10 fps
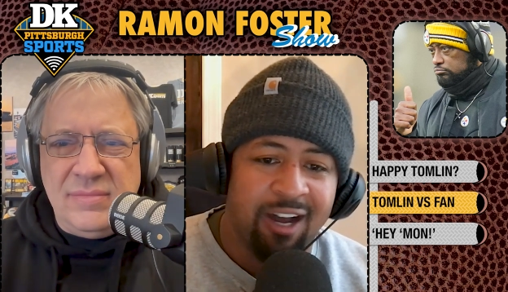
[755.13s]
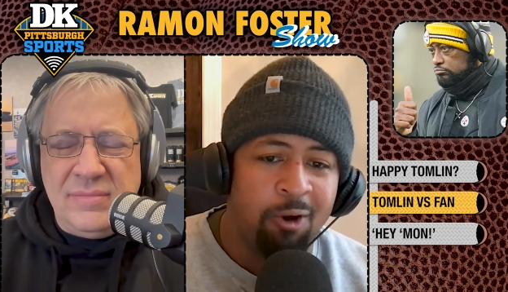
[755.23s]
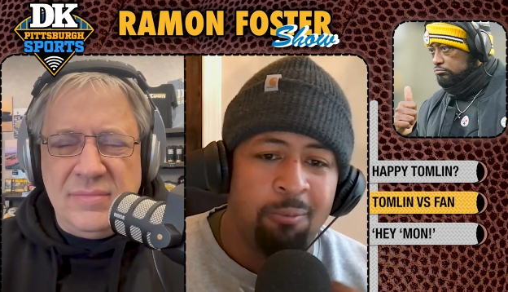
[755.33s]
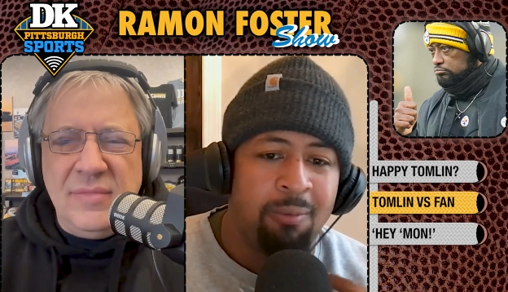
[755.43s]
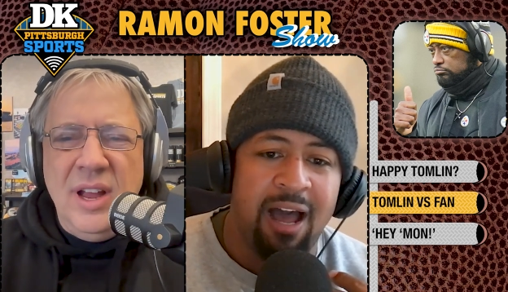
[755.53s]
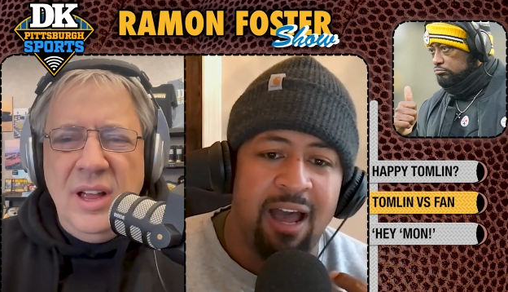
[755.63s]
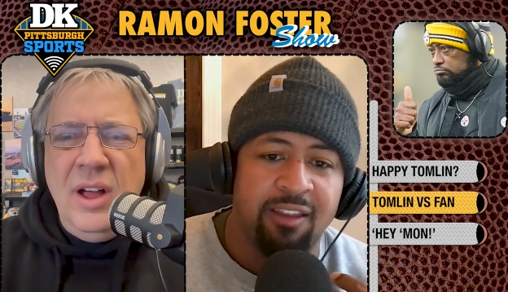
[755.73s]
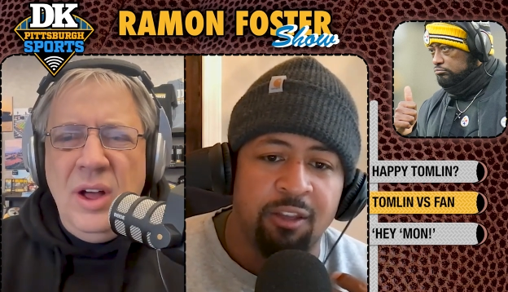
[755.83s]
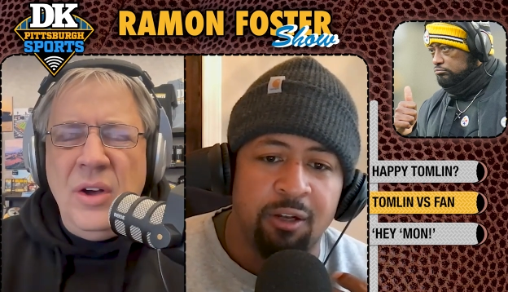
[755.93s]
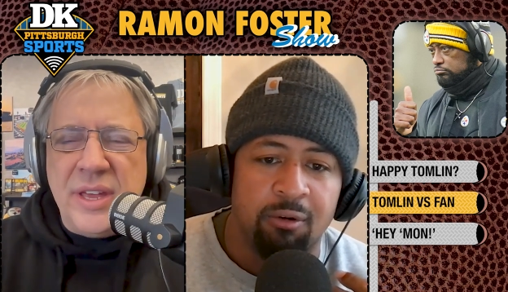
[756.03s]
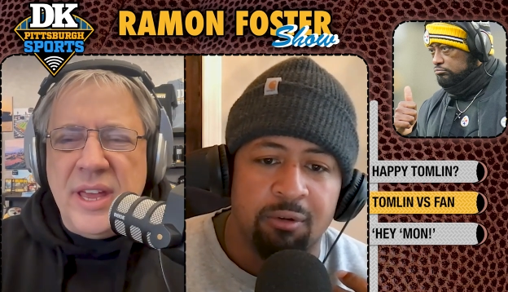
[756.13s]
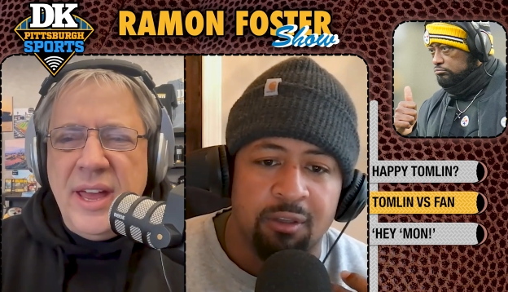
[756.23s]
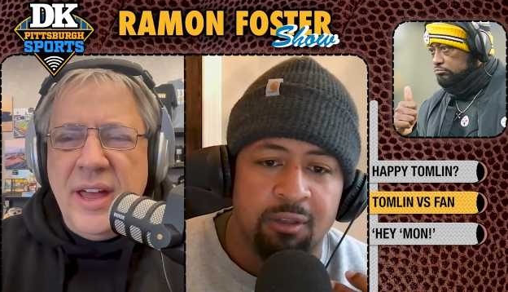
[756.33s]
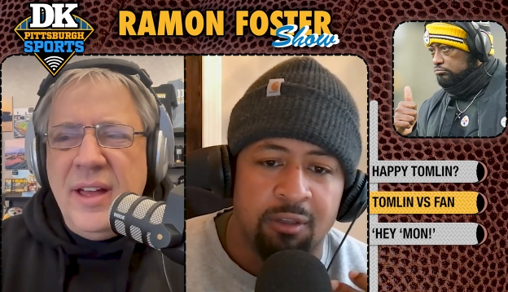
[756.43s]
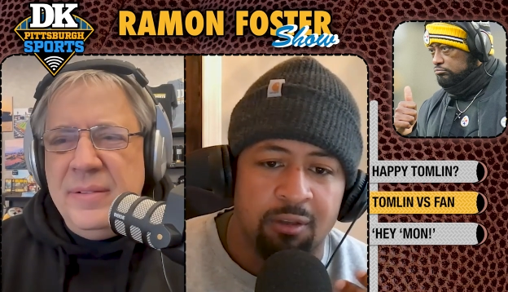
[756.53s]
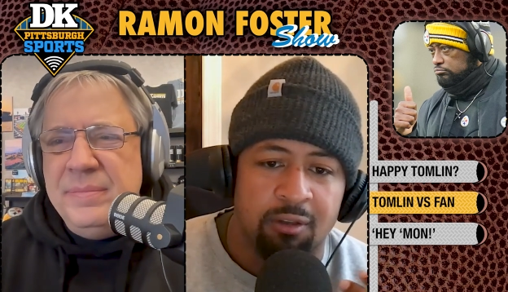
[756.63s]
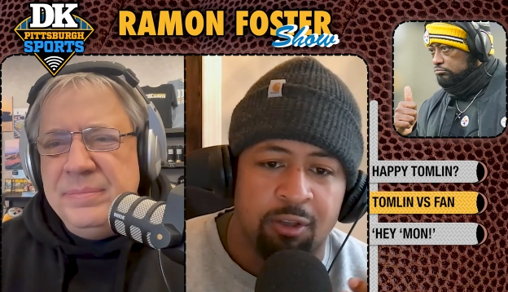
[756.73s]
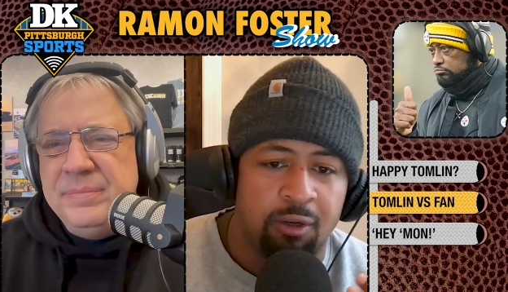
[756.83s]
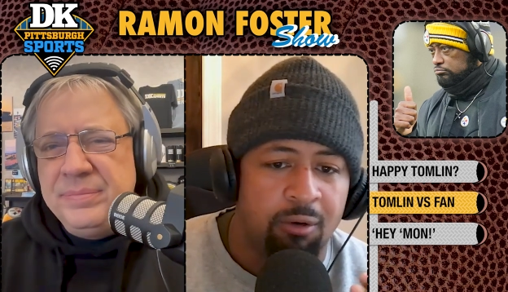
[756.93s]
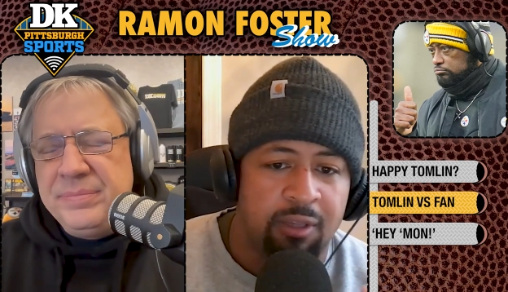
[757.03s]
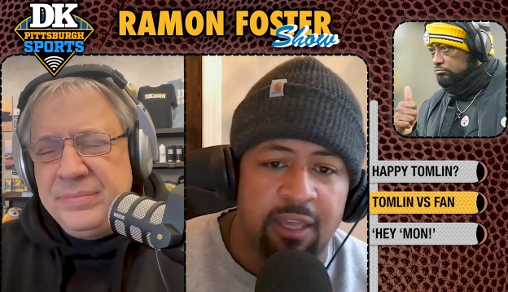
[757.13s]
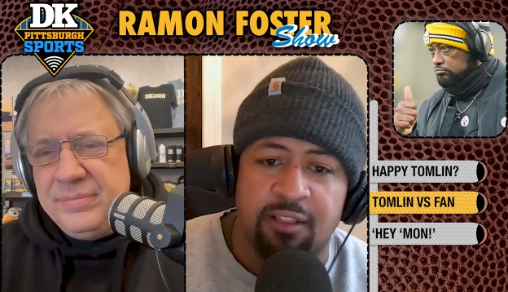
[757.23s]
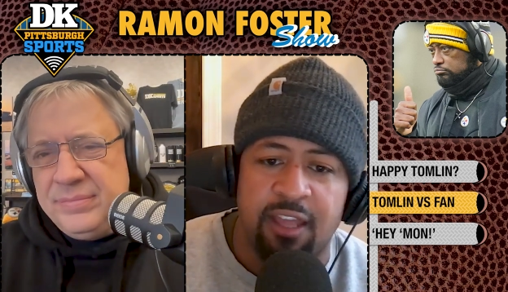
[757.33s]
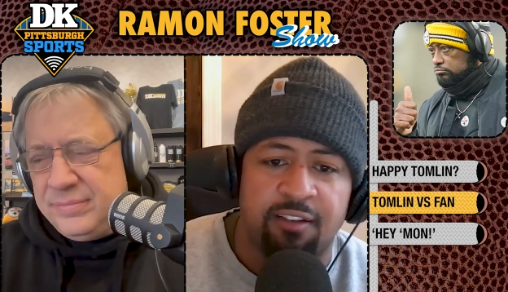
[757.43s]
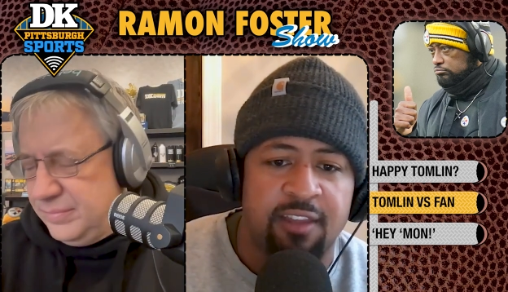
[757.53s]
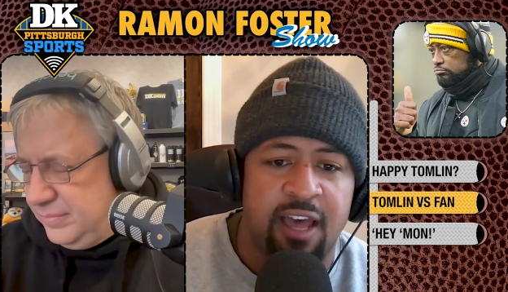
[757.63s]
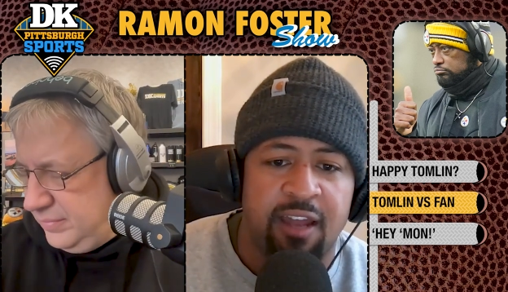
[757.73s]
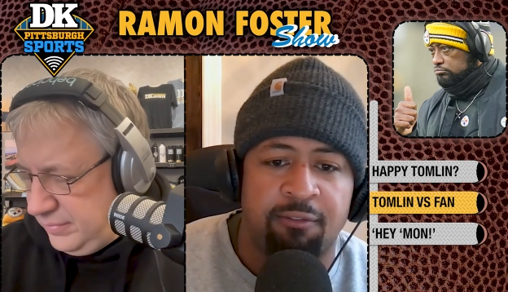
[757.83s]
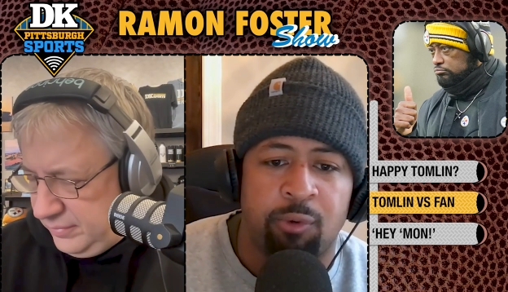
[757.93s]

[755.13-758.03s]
Speaker 1: oh my, you oh, don't yeah. you don't get that side